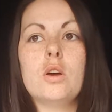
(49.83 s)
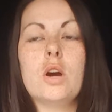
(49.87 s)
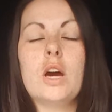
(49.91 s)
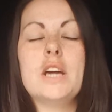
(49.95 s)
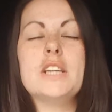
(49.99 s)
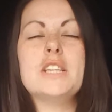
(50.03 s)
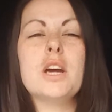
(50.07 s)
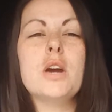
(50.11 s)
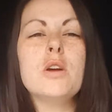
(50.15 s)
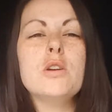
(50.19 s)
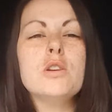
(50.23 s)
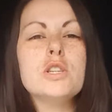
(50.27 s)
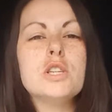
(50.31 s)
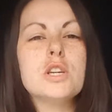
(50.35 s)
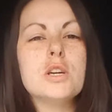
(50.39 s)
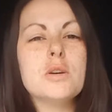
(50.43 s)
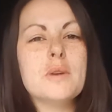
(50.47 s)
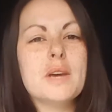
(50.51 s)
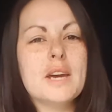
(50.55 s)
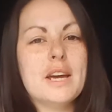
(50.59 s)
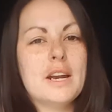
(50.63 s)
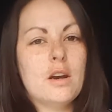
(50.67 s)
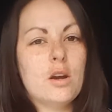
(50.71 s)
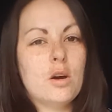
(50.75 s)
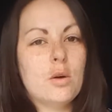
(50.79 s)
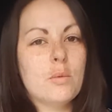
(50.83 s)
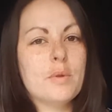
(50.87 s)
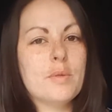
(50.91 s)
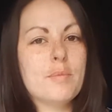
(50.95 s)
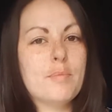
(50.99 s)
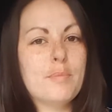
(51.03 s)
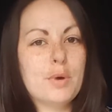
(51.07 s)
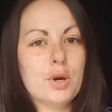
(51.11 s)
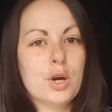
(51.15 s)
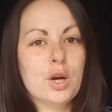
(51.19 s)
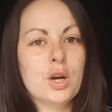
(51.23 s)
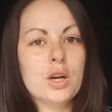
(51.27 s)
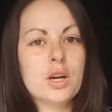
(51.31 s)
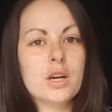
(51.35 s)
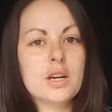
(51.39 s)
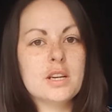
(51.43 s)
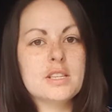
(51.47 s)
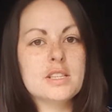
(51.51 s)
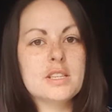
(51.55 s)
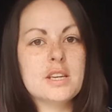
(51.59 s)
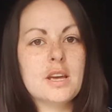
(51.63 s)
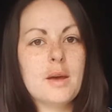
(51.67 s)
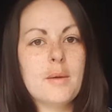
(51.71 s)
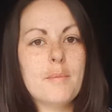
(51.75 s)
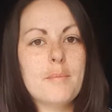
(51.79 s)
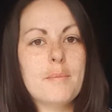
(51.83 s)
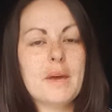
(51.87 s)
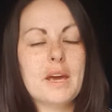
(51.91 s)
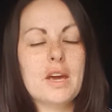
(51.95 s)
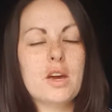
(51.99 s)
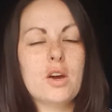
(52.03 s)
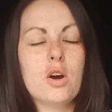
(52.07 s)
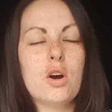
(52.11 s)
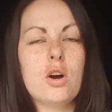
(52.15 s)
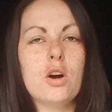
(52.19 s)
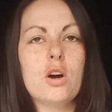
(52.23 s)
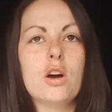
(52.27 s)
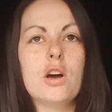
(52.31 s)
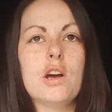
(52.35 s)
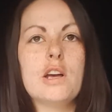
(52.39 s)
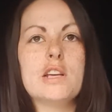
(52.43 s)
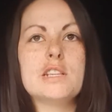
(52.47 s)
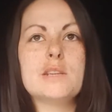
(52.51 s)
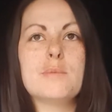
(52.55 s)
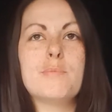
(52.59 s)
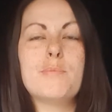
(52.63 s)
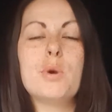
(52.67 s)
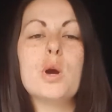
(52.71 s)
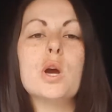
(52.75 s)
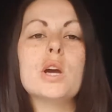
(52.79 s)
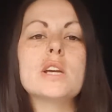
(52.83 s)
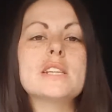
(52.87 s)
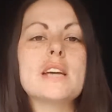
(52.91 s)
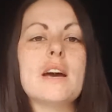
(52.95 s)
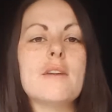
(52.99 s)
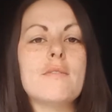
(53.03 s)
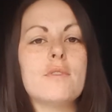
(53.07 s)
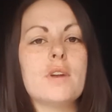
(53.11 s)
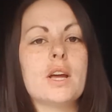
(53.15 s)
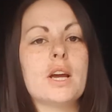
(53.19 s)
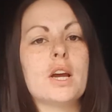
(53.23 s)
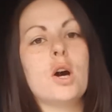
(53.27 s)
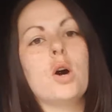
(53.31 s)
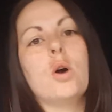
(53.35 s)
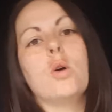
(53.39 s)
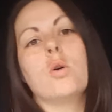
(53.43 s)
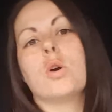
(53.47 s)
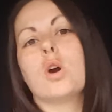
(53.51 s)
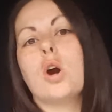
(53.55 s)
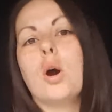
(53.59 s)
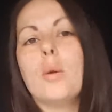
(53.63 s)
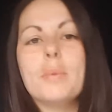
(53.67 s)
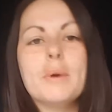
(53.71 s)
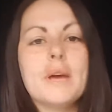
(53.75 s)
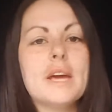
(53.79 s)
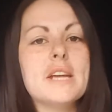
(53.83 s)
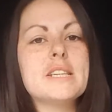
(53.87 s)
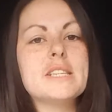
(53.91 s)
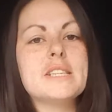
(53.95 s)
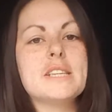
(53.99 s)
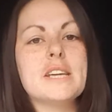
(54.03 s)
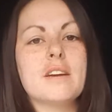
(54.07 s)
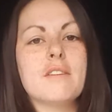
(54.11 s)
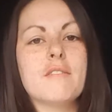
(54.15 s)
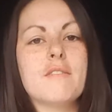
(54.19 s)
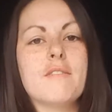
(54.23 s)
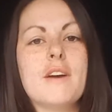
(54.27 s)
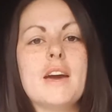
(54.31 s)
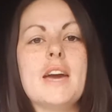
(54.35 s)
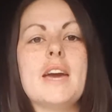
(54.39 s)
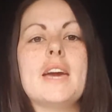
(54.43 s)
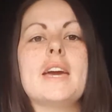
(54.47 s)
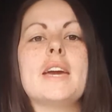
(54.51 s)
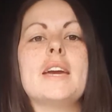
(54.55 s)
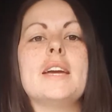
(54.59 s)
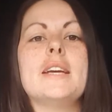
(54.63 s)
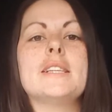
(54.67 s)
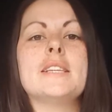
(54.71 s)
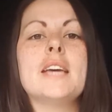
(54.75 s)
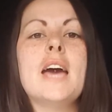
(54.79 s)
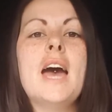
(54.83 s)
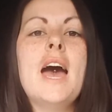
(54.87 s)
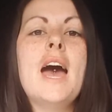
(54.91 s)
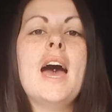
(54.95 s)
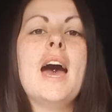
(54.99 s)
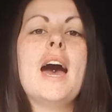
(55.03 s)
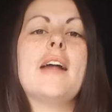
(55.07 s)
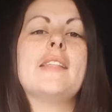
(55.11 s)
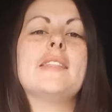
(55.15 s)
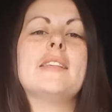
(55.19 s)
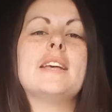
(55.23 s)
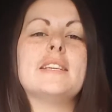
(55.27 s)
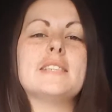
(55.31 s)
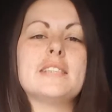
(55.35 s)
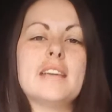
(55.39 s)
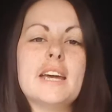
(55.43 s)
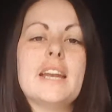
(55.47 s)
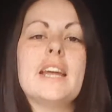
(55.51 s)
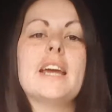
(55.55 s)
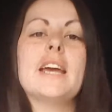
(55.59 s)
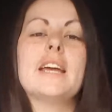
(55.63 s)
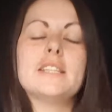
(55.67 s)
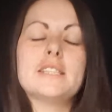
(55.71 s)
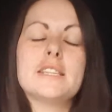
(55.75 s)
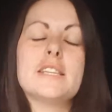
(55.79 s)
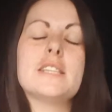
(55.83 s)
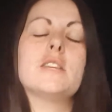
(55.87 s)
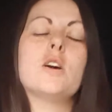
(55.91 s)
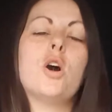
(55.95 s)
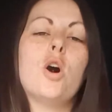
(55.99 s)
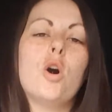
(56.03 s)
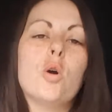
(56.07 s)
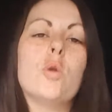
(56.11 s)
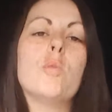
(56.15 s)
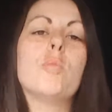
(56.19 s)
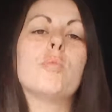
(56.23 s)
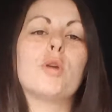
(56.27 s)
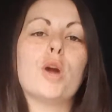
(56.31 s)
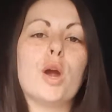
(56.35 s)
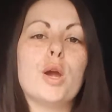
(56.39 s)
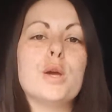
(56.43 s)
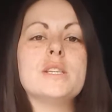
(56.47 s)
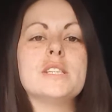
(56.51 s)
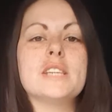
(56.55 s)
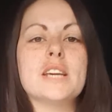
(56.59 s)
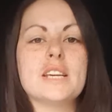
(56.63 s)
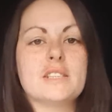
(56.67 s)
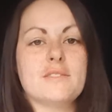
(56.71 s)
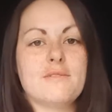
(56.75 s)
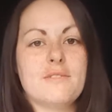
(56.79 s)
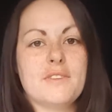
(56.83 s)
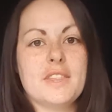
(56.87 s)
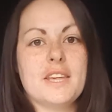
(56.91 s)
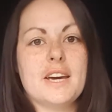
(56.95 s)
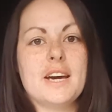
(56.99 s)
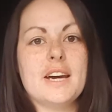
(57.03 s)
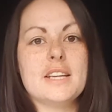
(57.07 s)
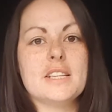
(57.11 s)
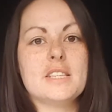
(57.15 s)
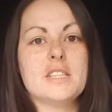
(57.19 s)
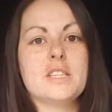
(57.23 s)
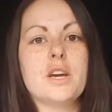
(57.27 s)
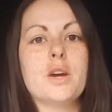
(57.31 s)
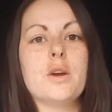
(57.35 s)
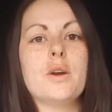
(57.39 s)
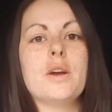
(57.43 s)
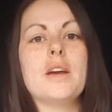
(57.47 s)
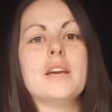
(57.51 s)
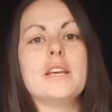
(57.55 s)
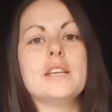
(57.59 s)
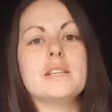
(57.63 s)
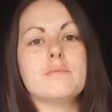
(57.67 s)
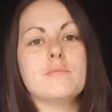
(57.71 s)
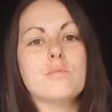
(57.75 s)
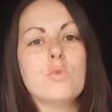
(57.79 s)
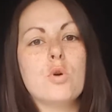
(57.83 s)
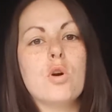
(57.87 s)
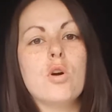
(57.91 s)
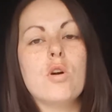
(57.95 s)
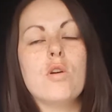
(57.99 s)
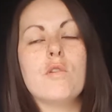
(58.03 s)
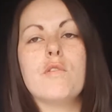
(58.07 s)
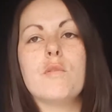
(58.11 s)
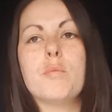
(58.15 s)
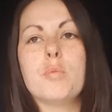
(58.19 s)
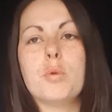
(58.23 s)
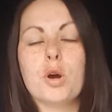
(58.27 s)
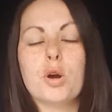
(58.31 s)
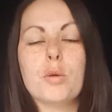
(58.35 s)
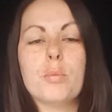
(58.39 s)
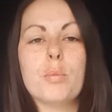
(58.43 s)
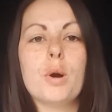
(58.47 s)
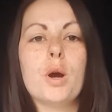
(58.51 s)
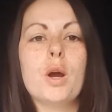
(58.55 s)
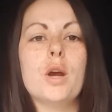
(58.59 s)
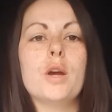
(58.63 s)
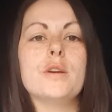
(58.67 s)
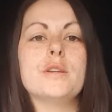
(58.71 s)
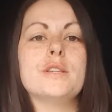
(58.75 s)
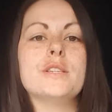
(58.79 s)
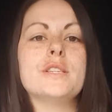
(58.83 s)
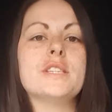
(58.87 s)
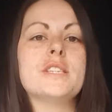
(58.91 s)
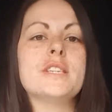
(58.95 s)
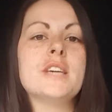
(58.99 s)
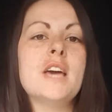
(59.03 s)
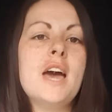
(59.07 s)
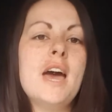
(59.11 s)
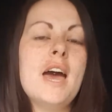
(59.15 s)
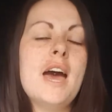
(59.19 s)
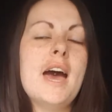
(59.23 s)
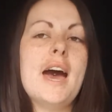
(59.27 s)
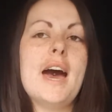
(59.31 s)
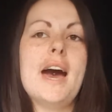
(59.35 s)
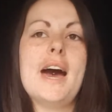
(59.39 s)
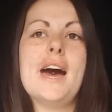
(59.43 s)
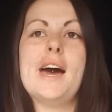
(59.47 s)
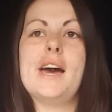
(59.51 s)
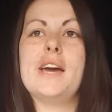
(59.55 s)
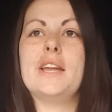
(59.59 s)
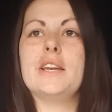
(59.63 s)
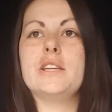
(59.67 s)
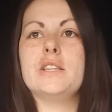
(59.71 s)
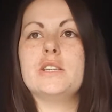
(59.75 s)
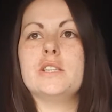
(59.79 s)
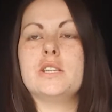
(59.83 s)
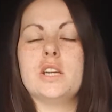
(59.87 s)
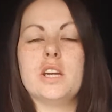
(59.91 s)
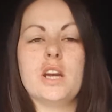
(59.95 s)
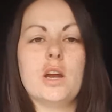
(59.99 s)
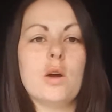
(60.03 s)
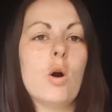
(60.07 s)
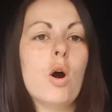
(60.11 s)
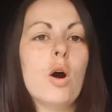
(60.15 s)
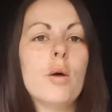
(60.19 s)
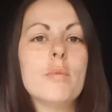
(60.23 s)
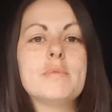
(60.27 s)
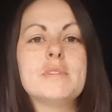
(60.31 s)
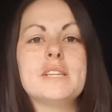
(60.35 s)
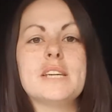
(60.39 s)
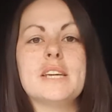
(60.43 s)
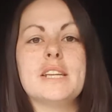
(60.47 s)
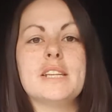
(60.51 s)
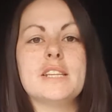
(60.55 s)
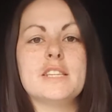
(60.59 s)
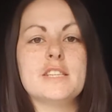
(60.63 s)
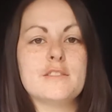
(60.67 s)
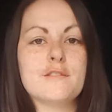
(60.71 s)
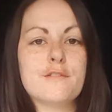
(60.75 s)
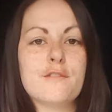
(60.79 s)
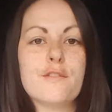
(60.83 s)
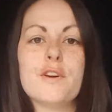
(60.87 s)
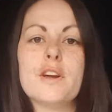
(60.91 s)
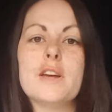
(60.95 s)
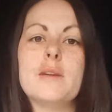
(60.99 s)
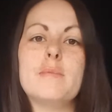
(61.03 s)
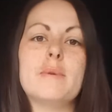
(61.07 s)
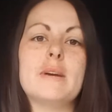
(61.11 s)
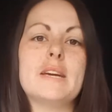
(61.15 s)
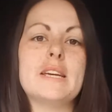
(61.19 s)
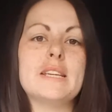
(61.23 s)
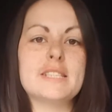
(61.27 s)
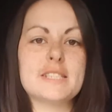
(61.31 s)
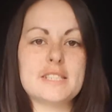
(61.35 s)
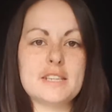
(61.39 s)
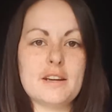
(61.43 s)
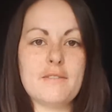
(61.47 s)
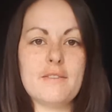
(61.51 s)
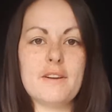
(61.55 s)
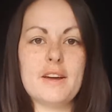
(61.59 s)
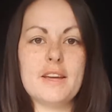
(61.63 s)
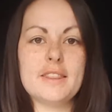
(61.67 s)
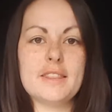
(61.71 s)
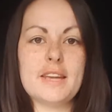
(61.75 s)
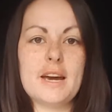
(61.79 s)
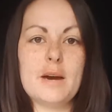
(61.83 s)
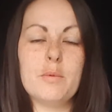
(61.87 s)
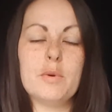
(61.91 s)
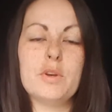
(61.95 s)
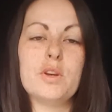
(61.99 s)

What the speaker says: I don't do it a lot with books, because books have like a whole copy editing phase, and there's a whole process for that. So it's more for blog posts and, you know, opt-ins, freebies, stuff like that.